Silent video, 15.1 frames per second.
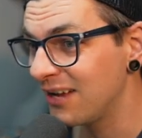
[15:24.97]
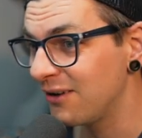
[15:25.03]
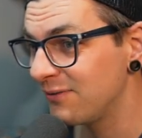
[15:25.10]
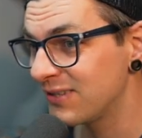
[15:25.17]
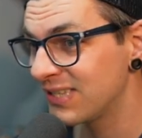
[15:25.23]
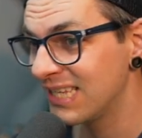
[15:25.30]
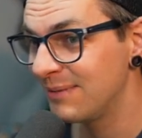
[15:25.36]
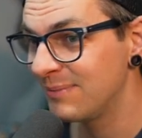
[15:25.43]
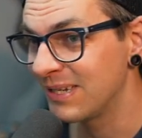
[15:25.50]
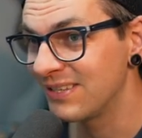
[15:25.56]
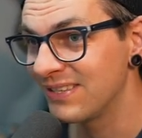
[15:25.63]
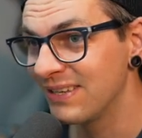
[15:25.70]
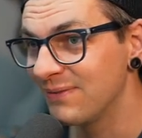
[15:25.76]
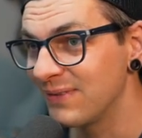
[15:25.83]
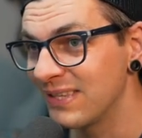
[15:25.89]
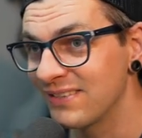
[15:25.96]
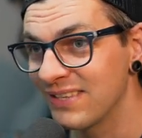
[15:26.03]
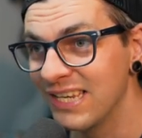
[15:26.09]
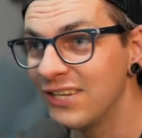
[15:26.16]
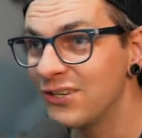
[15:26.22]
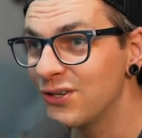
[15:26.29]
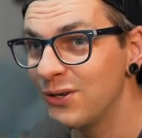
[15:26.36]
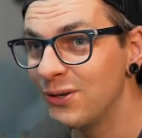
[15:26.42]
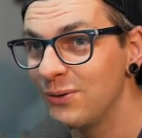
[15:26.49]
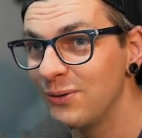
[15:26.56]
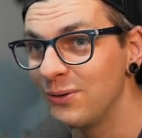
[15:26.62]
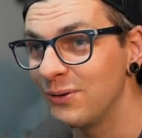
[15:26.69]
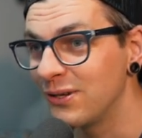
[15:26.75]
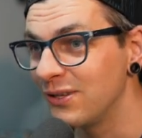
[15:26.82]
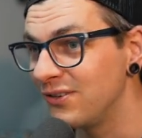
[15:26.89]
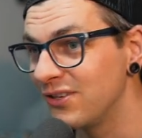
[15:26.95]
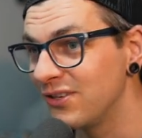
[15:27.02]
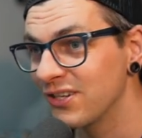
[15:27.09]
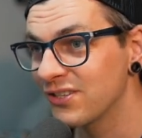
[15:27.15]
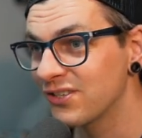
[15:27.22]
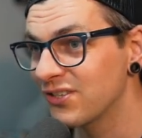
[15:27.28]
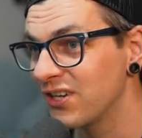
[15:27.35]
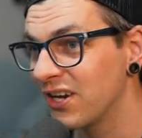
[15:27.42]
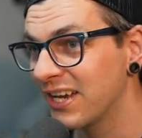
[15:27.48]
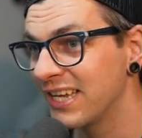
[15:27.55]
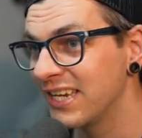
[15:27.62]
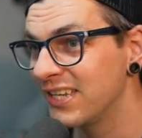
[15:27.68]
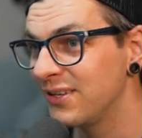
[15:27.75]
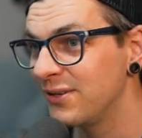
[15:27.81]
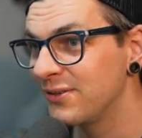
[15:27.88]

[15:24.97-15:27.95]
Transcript: obviously, because if there's an issue, you can just chuck in a new